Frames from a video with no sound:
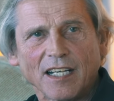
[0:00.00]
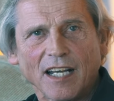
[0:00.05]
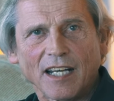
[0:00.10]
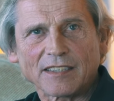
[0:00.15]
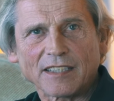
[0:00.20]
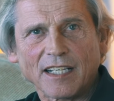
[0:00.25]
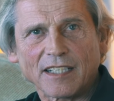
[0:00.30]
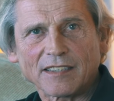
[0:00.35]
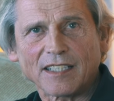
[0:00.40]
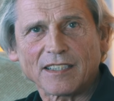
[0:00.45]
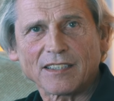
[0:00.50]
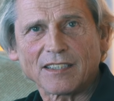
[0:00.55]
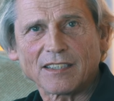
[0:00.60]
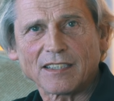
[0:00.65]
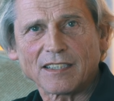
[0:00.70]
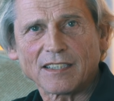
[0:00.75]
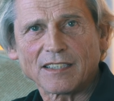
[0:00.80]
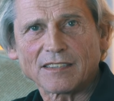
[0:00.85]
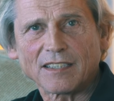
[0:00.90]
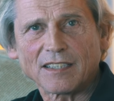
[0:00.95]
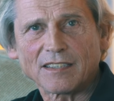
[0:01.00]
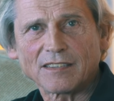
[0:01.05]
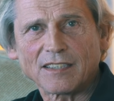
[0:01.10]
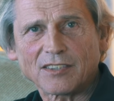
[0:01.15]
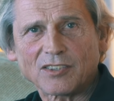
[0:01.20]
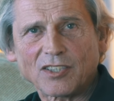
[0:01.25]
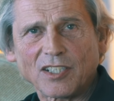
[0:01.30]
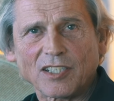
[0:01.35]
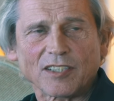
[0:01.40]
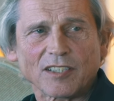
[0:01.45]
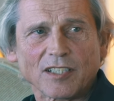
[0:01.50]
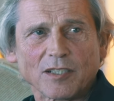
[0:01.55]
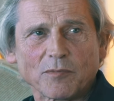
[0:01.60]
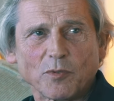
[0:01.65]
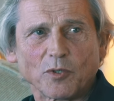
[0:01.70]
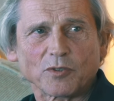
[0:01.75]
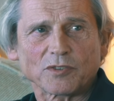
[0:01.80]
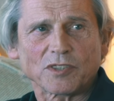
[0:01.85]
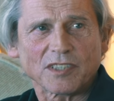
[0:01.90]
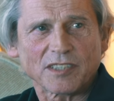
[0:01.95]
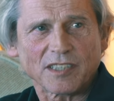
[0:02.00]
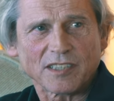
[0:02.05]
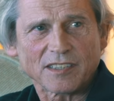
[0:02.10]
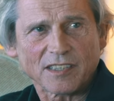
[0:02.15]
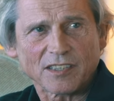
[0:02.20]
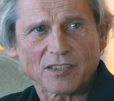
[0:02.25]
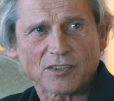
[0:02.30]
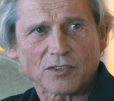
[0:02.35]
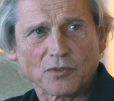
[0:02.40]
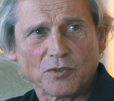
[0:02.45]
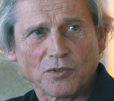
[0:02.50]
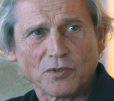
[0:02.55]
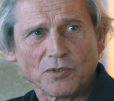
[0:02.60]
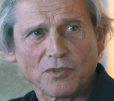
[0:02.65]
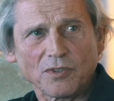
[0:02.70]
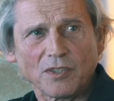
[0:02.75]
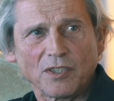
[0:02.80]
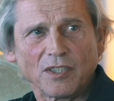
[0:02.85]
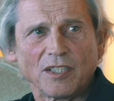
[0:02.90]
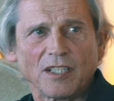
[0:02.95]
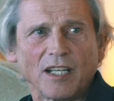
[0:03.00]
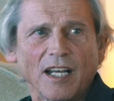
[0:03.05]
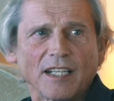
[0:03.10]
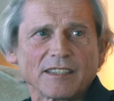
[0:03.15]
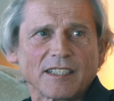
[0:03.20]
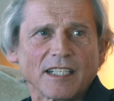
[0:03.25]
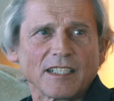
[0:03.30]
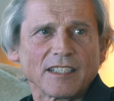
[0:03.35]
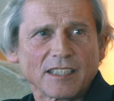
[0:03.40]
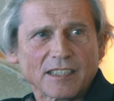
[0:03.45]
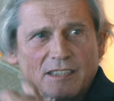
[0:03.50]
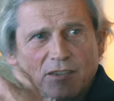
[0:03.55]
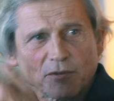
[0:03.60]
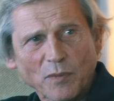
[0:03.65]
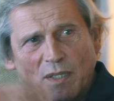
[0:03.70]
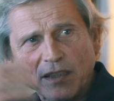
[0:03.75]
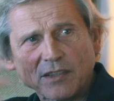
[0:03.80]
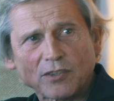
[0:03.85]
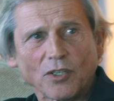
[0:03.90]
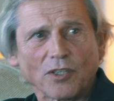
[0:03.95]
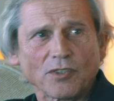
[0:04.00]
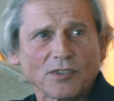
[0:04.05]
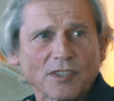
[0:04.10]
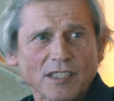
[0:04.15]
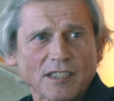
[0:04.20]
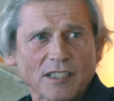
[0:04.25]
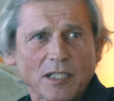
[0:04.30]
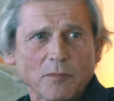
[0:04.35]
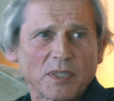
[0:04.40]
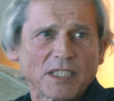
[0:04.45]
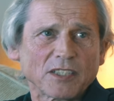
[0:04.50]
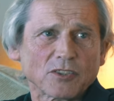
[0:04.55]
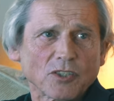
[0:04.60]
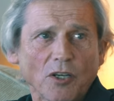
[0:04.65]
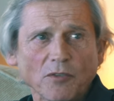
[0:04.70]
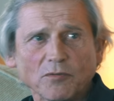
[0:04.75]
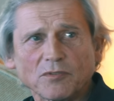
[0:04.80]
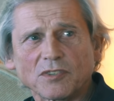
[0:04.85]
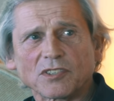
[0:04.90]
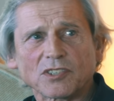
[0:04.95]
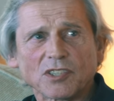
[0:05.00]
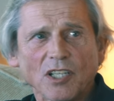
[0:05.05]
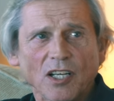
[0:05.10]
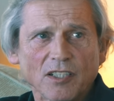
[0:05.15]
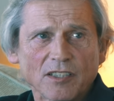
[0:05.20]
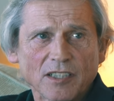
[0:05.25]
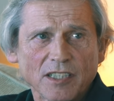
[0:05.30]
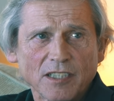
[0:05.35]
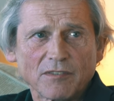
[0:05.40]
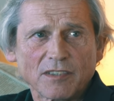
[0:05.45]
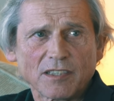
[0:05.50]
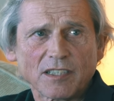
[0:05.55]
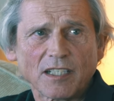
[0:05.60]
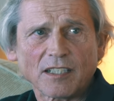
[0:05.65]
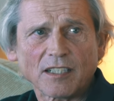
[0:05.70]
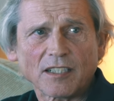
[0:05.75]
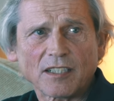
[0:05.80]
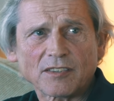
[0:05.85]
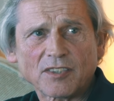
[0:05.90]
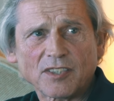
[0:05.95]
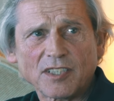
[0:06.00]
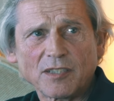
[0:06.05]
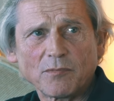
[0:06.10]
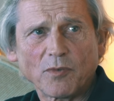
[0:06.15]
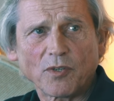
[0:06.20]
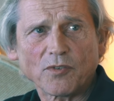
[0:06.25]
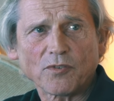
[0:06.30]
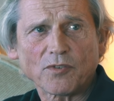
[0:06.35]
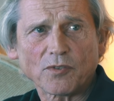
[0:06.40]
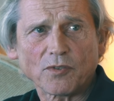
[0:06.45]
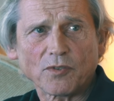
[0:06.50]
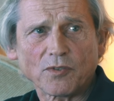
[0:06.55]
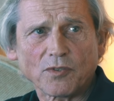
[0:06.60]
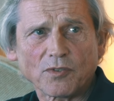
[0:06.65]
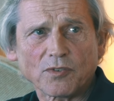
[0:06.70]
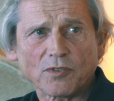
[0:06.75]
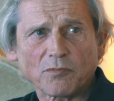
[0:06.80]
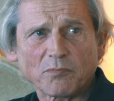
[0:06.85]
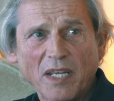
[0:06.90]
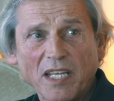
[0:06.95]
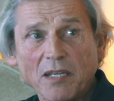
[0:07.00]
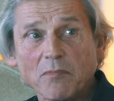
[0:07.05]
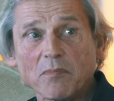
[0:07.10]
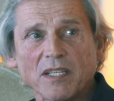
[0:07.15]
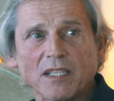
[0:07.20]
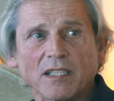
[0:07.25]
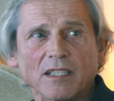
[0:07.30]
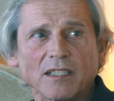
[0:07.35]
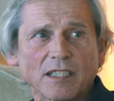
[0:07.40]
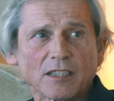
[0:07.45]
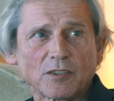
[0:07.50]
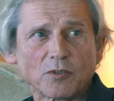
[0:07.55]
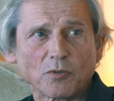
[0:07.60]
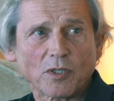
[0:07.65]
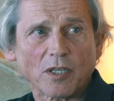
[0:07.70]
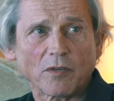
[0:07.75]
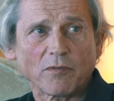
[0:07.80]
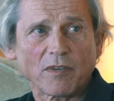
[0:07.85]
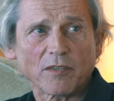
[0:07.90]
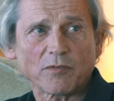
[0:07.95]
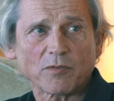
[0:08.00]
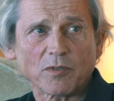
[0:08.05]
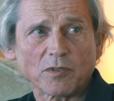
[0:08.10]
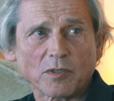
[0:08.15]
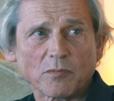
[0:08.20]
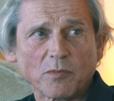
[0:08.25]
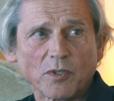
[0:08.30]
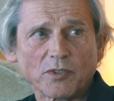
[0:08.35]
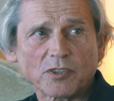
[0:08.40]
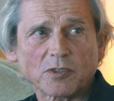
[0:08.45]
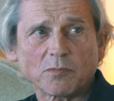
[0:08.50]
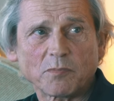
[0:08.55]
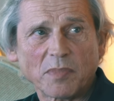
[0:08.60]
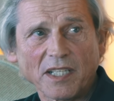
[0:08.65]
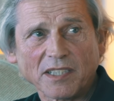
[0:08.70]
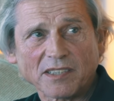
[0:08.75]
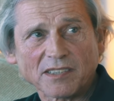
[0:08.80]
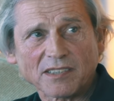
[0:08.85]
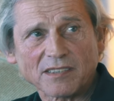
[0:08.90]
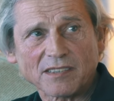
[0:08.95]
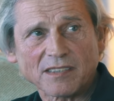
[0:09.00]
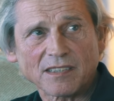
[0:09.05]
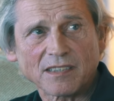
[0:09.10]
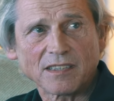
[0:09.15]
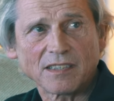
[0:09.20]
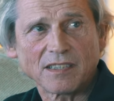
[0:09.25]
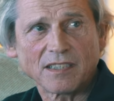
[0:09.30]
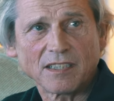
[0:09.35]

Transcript: and, and then uh, the, the, children reported it in school and then it went on and they picked up the child even a, a three-month-old baby they took away from the mother's breast